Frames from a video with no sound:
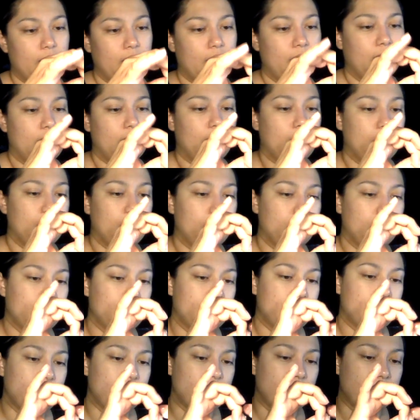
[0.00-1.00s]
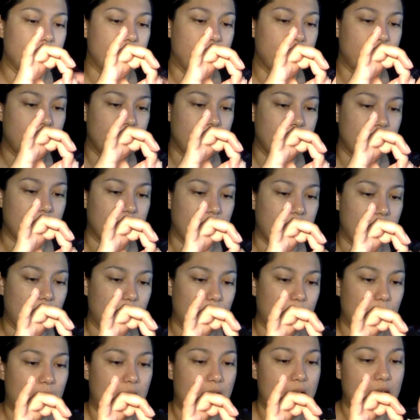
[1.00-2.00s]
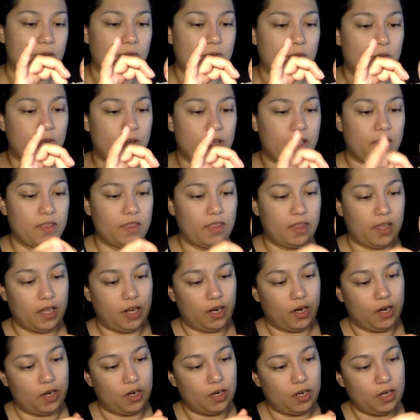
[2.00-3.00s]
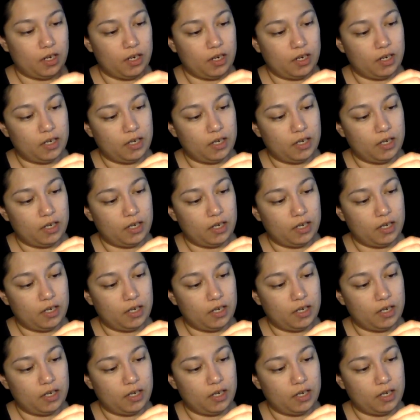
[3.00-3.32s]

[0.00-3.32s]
And okay, halfway there.